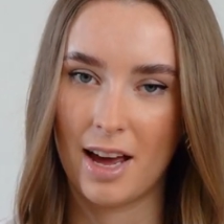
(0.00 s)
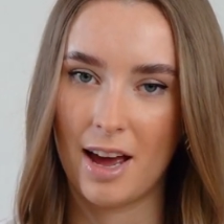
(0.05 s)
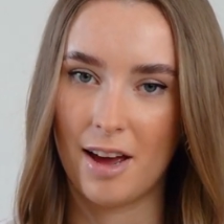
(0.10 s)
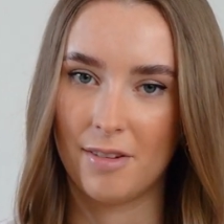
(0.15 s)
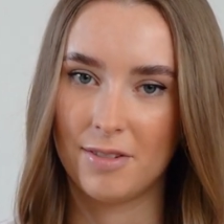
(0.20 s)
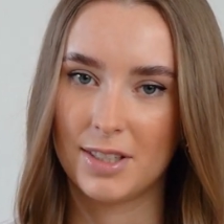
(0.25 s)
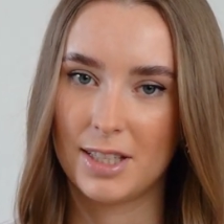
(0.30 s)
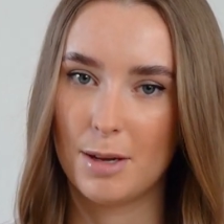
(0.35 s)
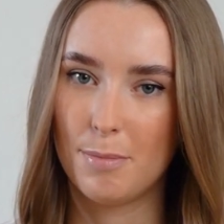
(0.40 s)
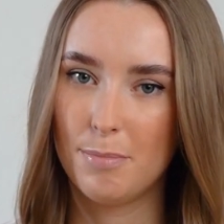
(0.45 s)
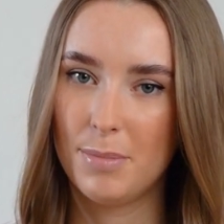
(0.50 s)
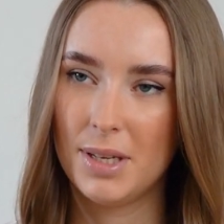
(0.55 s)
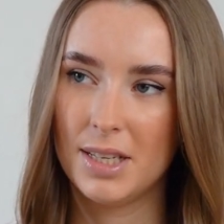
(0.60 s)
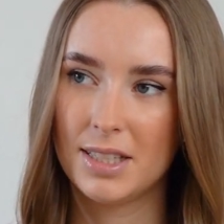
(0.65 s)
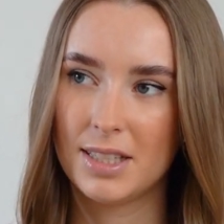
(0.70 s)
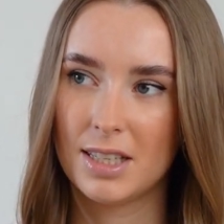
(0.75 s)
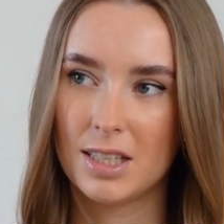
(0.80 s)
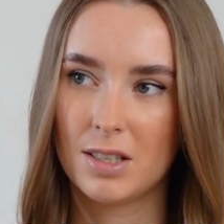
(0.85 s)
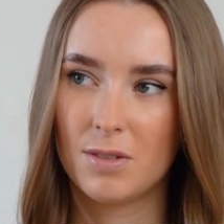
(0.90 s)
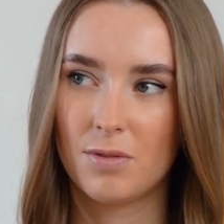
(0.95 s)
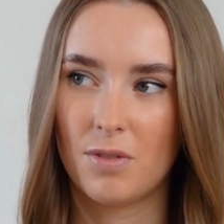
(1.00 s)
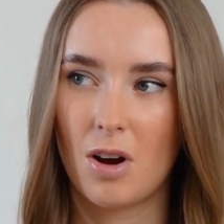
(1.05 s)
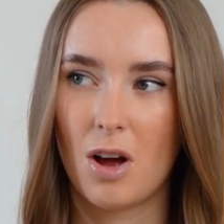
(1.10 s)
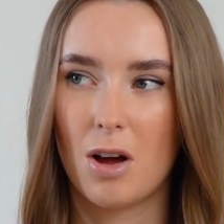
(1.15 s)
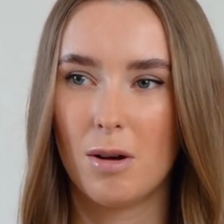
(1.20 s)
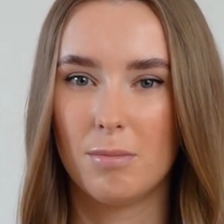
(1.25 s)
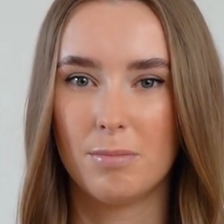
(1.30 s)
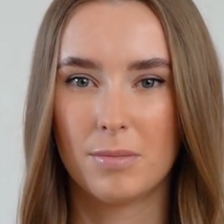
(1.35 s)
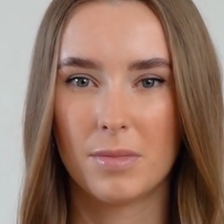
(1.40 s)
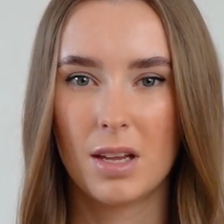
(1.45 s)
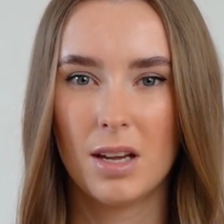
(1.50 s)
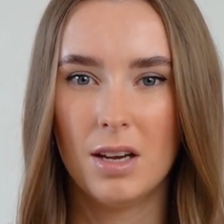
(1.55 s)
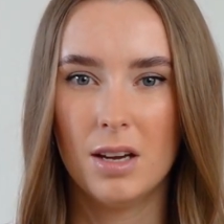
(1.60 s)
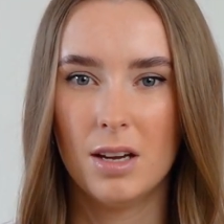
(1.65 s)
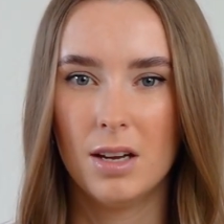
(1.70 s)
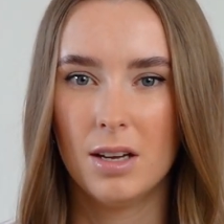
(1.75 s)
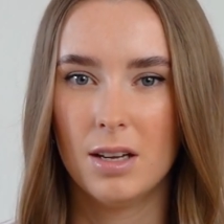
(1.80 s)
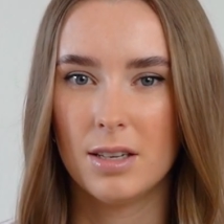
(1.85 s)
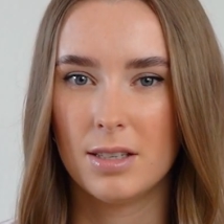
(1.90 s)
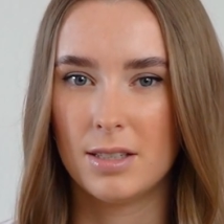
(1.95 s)
I have some pieces from
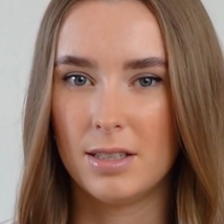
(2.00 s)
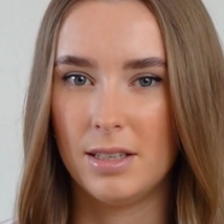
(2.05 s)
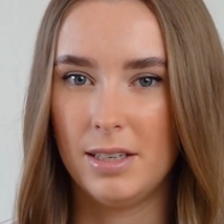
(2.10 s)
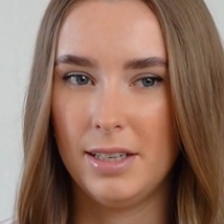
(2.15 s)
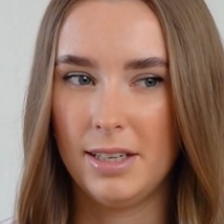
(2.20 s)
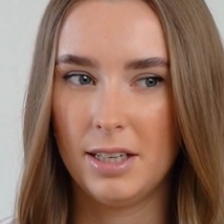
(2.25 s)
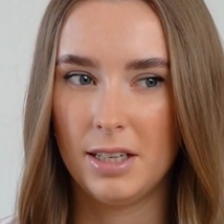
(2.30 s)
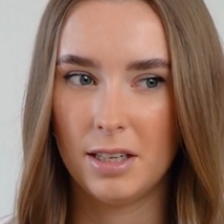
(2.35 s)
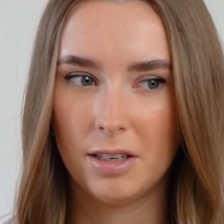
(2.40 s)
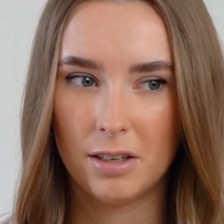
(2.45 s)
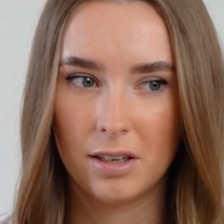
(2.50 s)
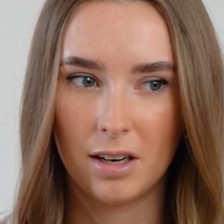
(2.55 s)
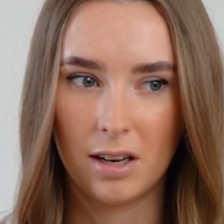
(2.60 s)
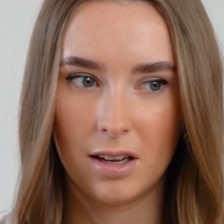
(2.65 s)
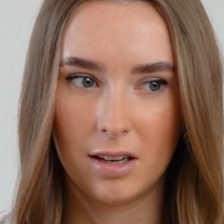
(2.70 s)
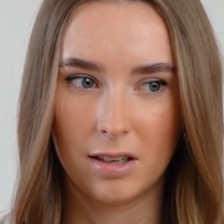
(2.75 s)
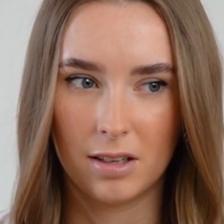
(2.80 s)
Celine,